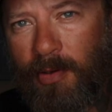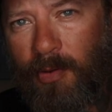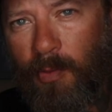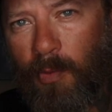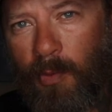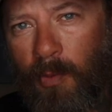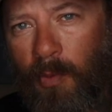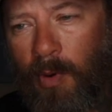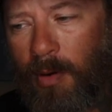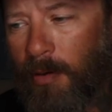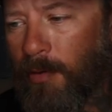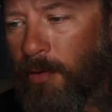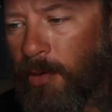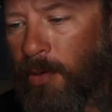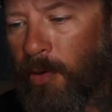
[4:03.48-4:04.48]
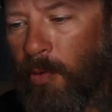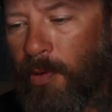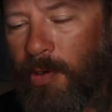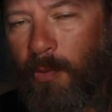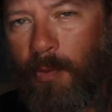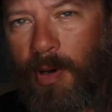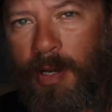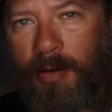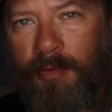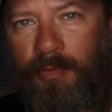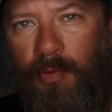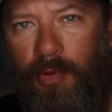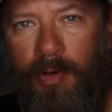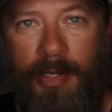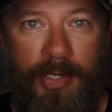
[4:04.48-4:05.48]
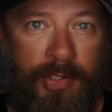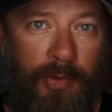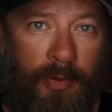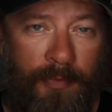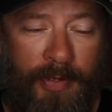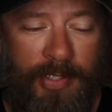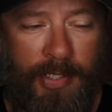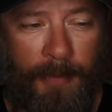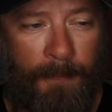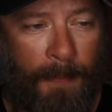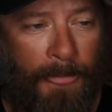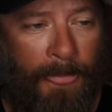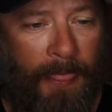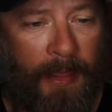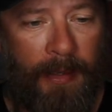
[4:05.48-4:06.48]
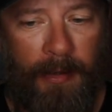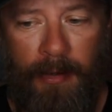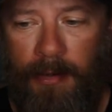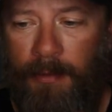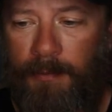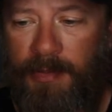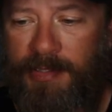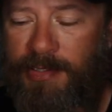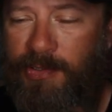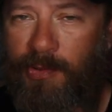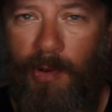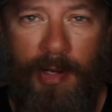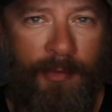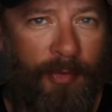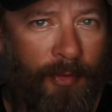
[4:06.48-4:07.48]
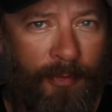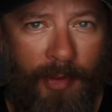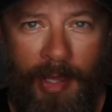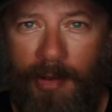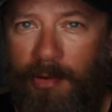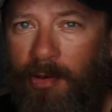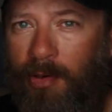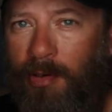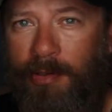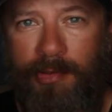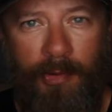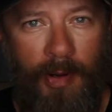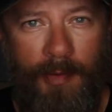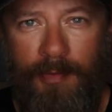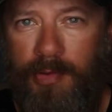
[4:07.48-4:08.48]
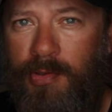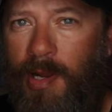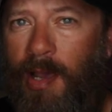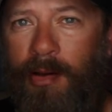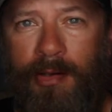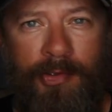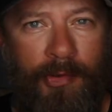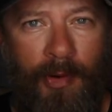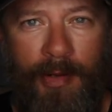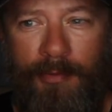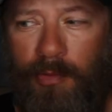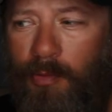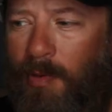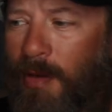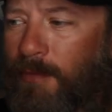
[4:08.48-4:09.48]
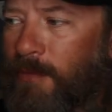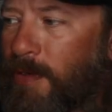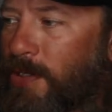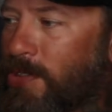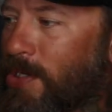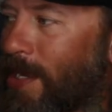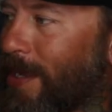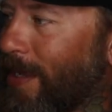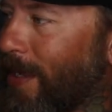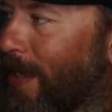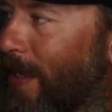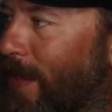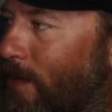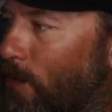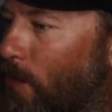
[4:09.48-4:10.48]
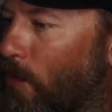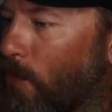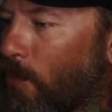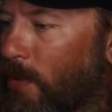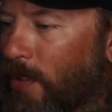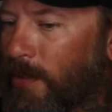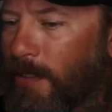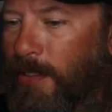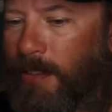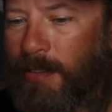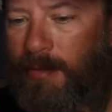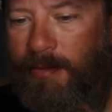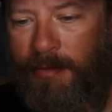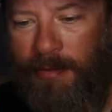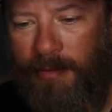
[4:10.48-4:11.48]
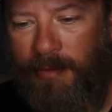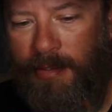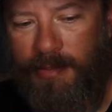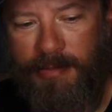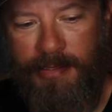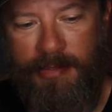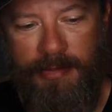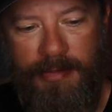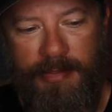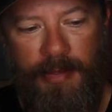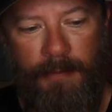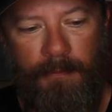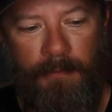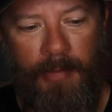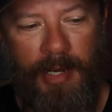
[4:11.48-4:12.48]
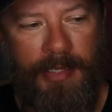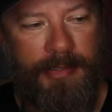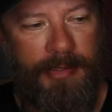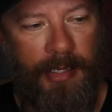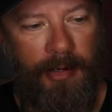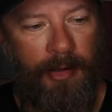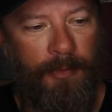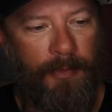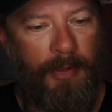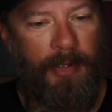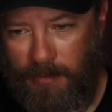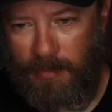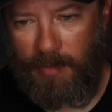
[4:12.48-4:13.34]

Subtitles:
you're going to want for inshore fishing. This is great for flounder, it's great for trout, it's great for redfish, and really, this is my setup.